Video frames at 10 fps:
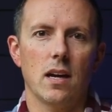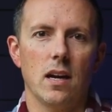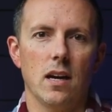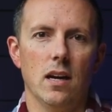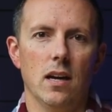
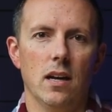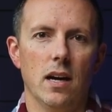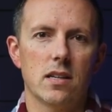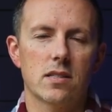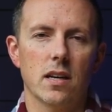And
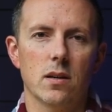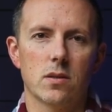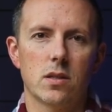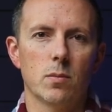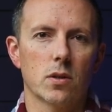I just thought it
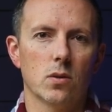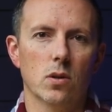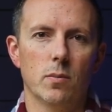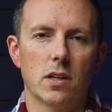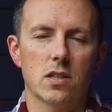was super
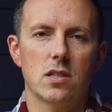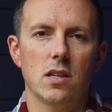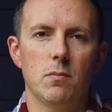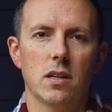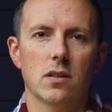cool because she
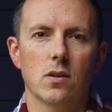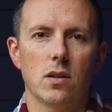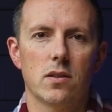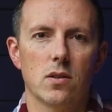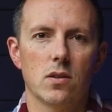had been
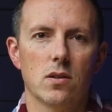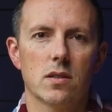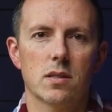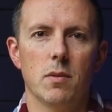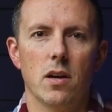going through
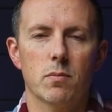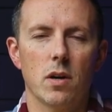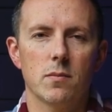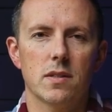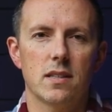some health
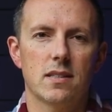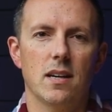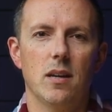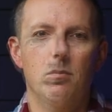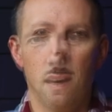problems at the time.